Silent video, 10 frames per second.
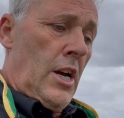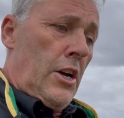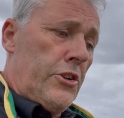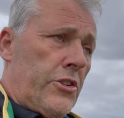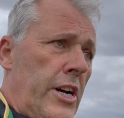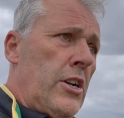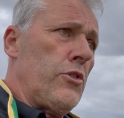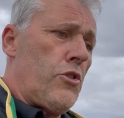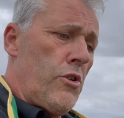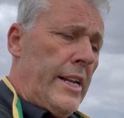Just going on
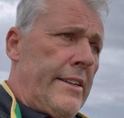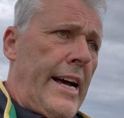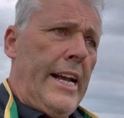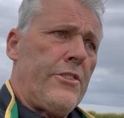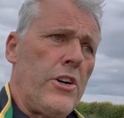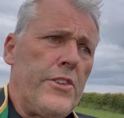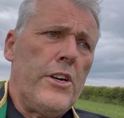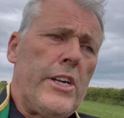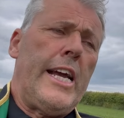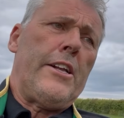to drilling dates, on the
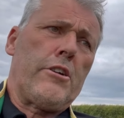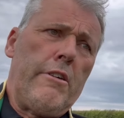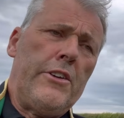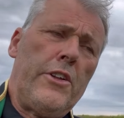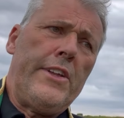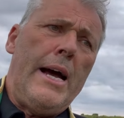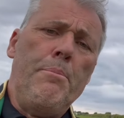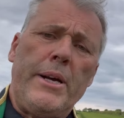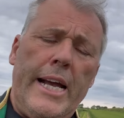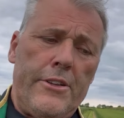other categories, on the
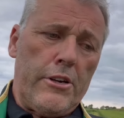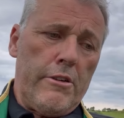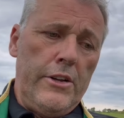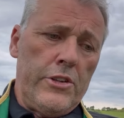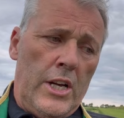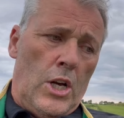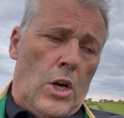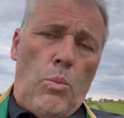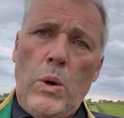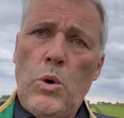amber categories,
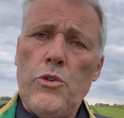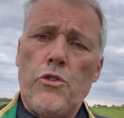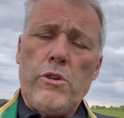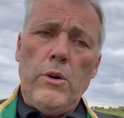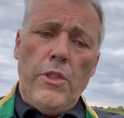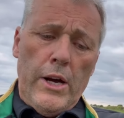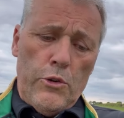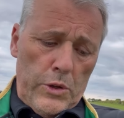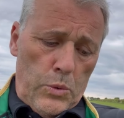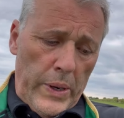we wouldn't drill those
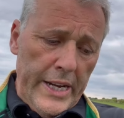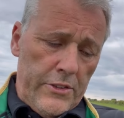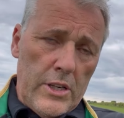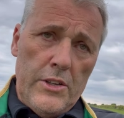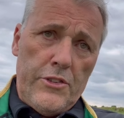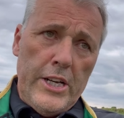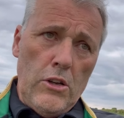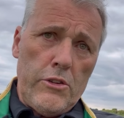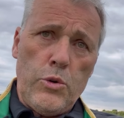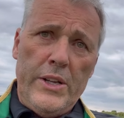with wheat until
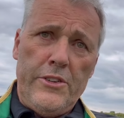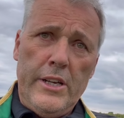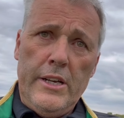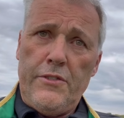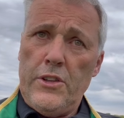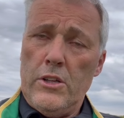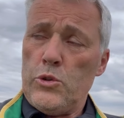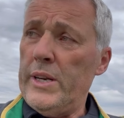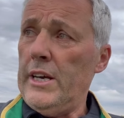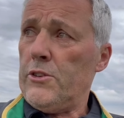the 20th,
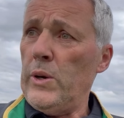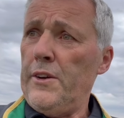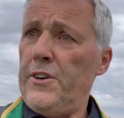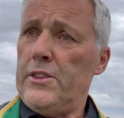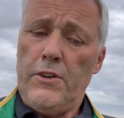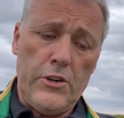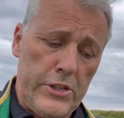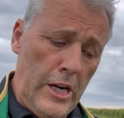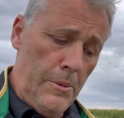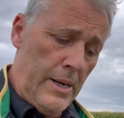25th of
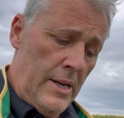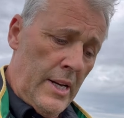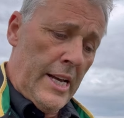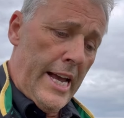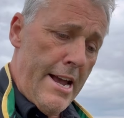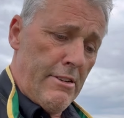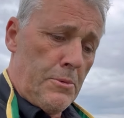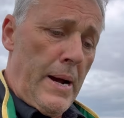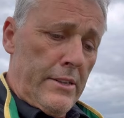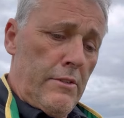October,
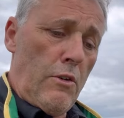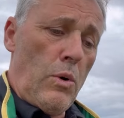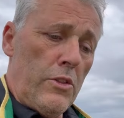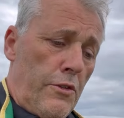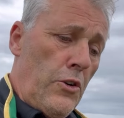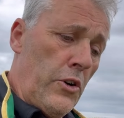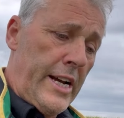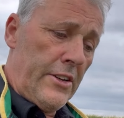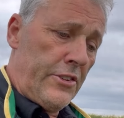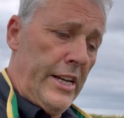irrespective of what the
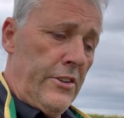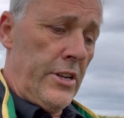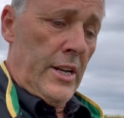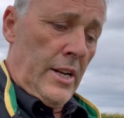forecast is.